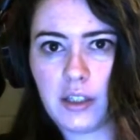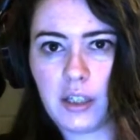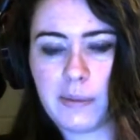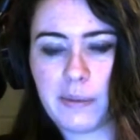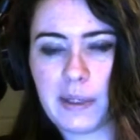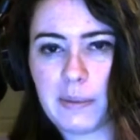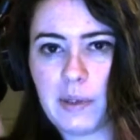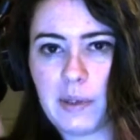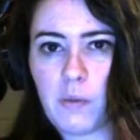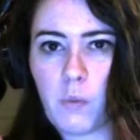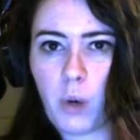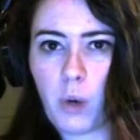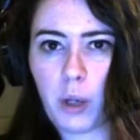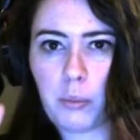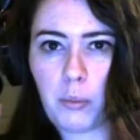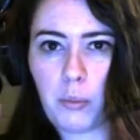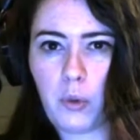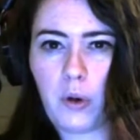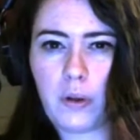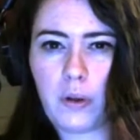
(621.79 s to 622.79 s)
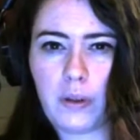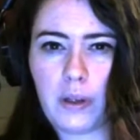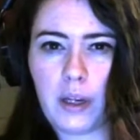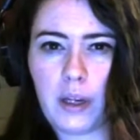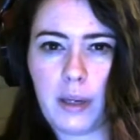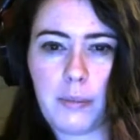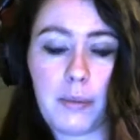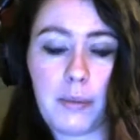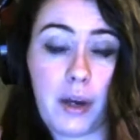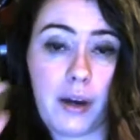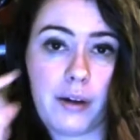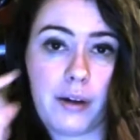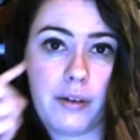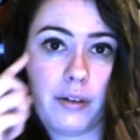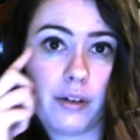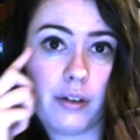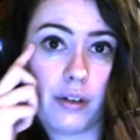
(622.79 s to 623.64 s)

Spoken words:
There might be one more that I'm not